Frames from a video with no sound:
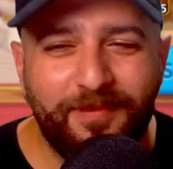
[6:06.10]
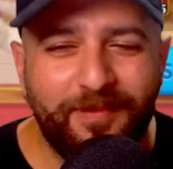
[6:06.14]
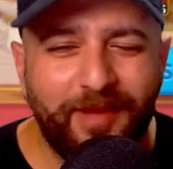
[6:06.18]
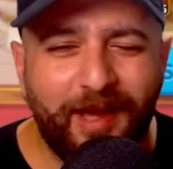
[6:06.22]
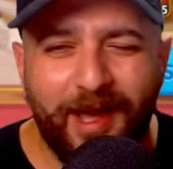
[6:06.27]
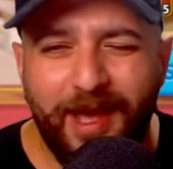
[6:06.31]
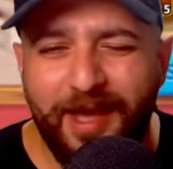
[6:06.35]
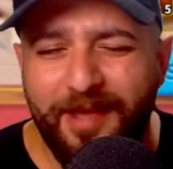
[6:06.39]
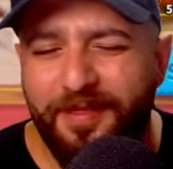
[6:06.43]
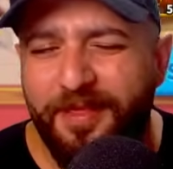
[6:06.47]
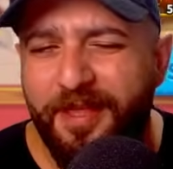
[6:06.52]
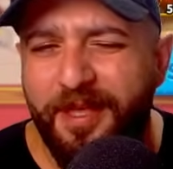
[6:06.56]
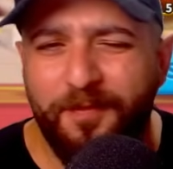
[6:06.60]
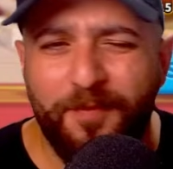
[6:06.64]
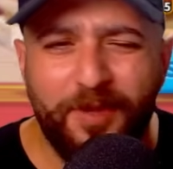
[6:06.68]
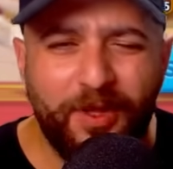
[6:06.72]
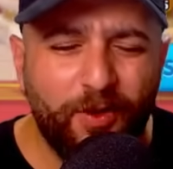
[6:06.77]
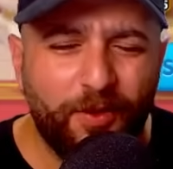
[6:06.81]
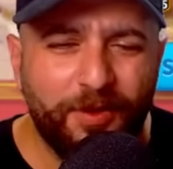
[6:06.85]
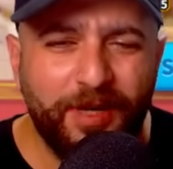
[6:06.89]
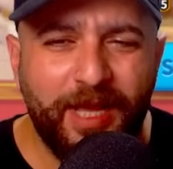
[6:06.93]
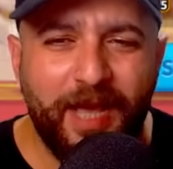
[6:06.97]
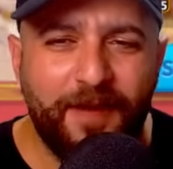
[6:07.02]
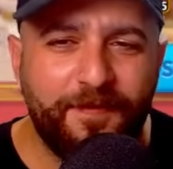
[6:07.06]
I think we
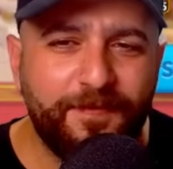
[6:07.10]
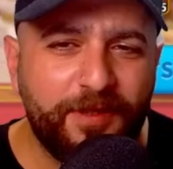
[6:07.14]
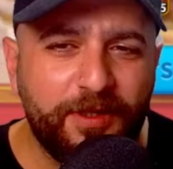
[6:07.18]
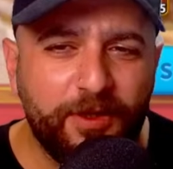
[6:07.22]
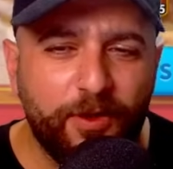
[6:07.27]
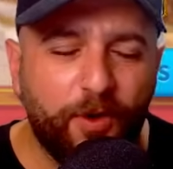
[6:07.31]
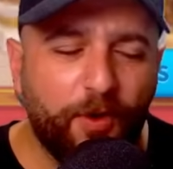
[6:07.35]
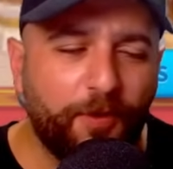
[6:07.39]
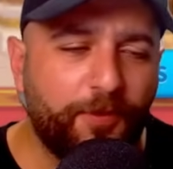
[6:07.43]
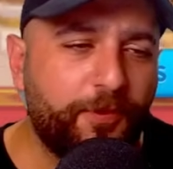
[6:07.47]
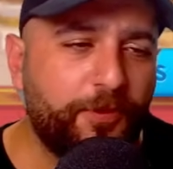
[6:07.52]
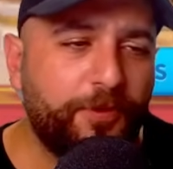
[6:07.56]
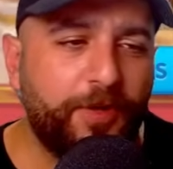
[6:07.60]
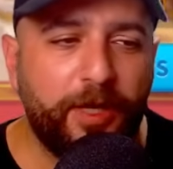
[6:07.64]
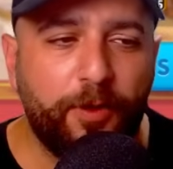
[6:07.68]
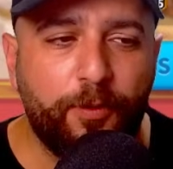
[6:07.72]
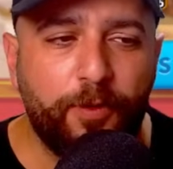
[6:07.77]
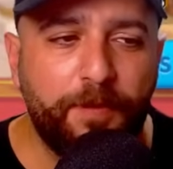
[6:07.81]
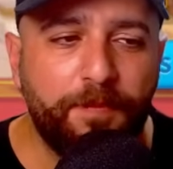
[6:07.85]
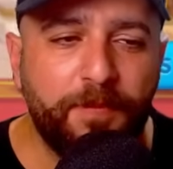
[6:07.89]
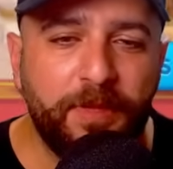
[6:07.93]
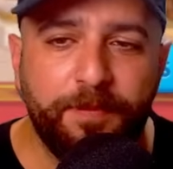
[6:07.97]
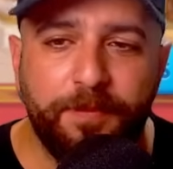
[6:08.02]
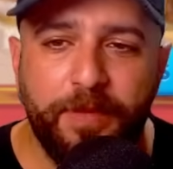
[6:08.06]
don't have to go through the
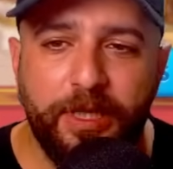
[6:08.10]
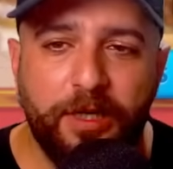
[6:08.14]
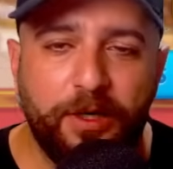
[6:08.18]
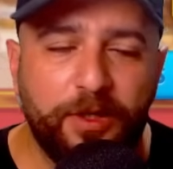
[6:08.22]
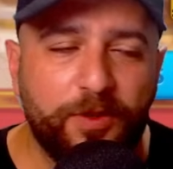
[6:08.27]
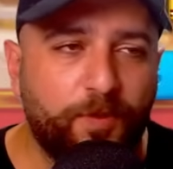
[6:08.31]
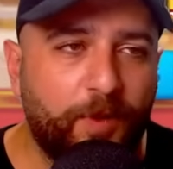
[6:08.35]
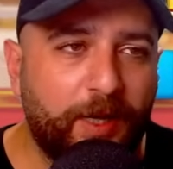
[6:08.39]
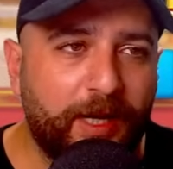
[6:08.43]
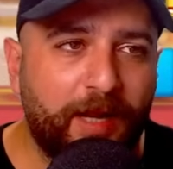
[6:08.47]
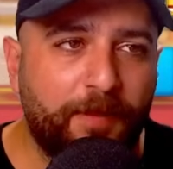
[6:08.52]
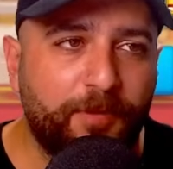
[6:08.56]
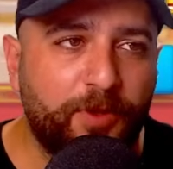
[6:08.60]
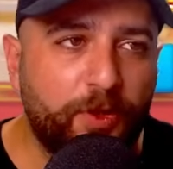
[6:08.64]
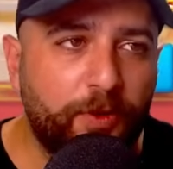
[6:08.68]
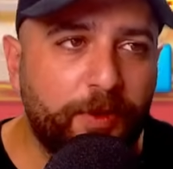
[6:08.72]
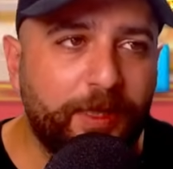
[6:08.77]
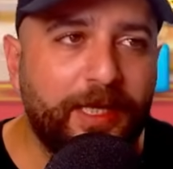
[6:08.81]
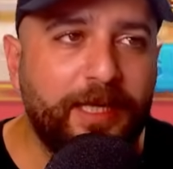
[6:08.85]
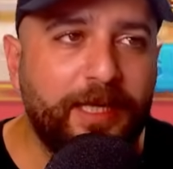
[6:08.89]
equipment, because what I'm doing